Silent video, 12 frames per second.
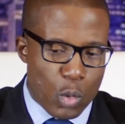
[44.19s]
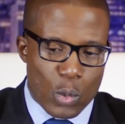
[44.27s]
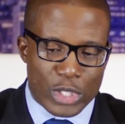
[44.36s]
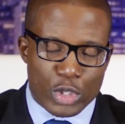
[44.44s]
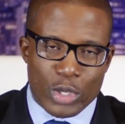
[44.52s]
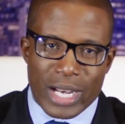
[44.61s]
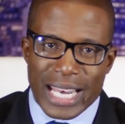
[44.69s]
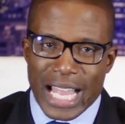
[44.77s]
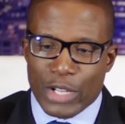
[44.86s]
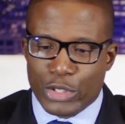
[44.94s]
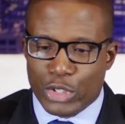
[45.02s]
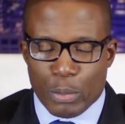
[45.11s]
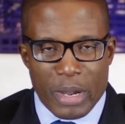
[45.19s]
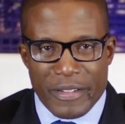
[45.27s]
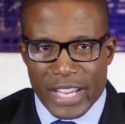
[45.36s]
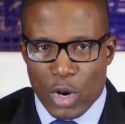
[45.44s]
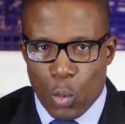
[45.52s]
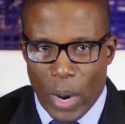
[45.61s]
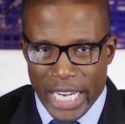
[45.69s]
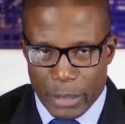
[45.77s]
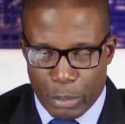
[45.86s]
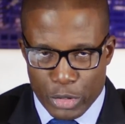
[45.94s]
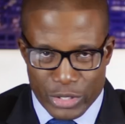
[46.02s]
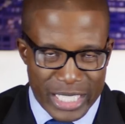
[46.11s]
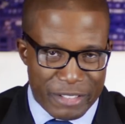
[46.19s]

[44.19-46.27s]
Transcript: was not allowed to marry a white person.